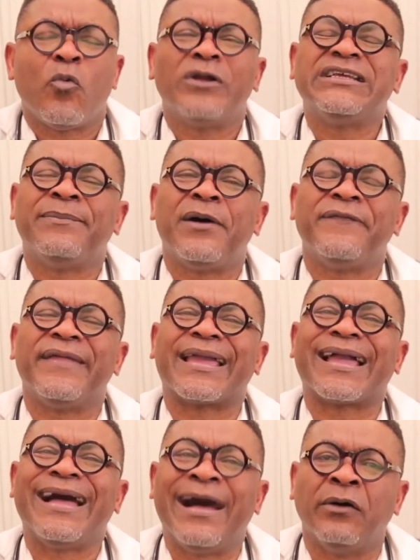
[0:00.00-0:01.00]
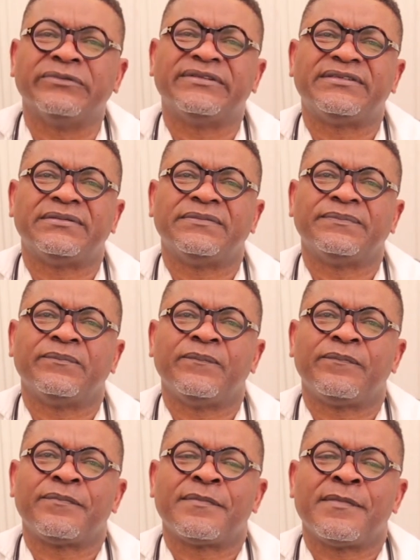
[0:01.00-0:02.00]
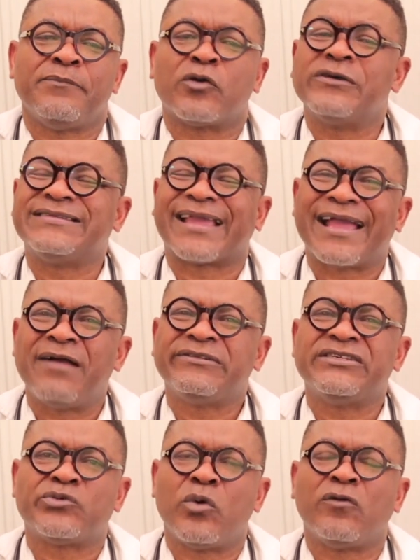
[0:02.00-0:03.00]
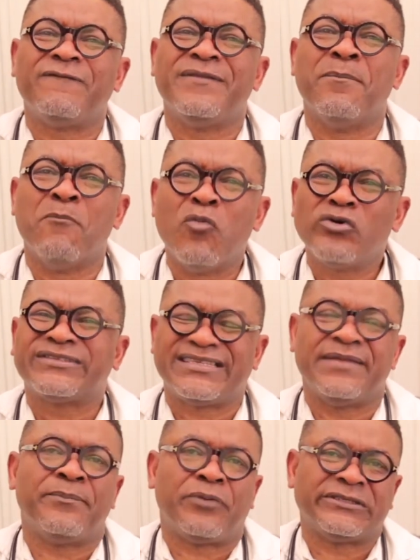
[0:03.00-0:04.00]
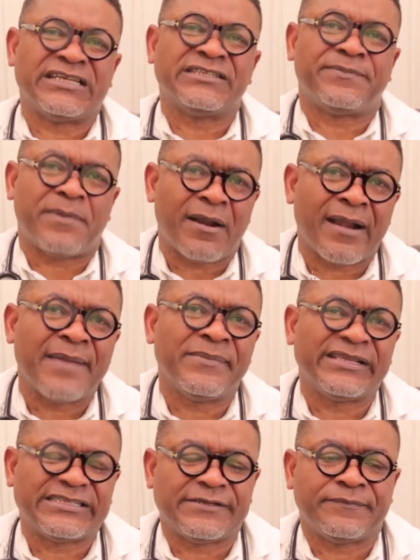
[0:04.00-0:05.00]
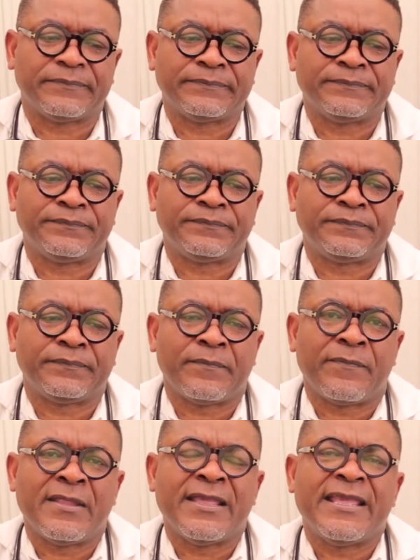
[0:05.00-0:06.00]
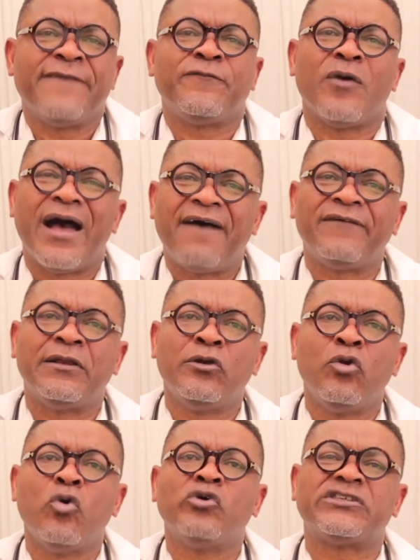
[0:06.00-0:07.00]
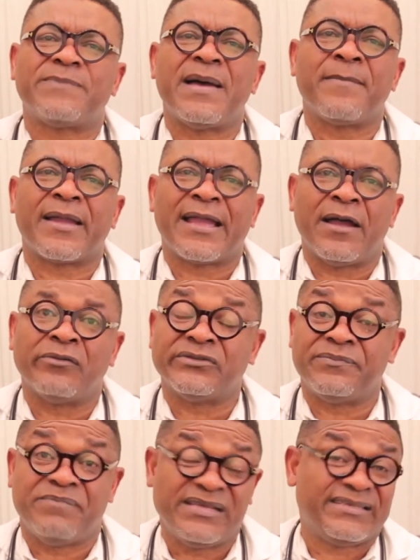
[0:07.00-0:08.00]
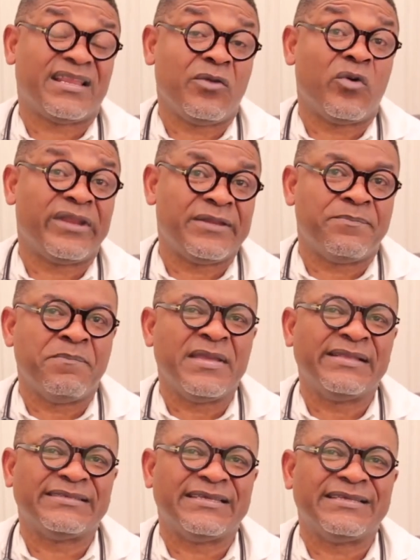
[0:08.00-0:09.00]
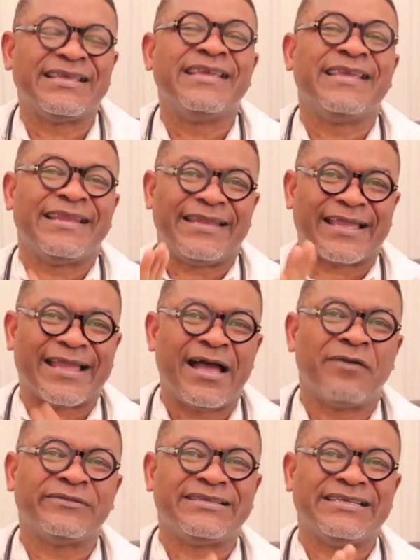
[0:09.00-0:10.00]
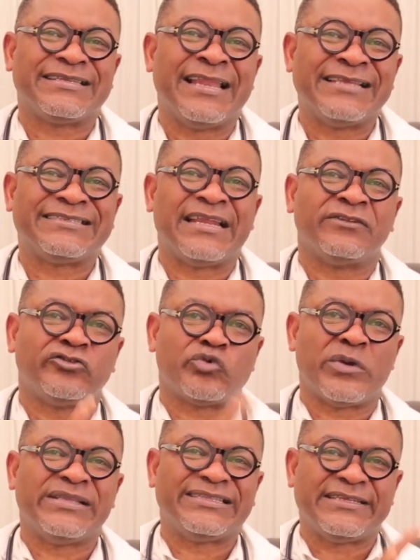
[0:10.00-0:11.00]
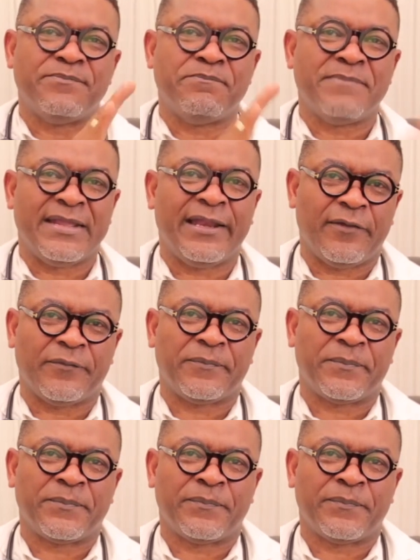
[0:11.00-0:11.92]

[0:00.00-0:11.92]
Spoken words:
What about the count? Because the count is one of the most important parameters. If you have a low sperm count, basically what it means is the count is less than 20 million.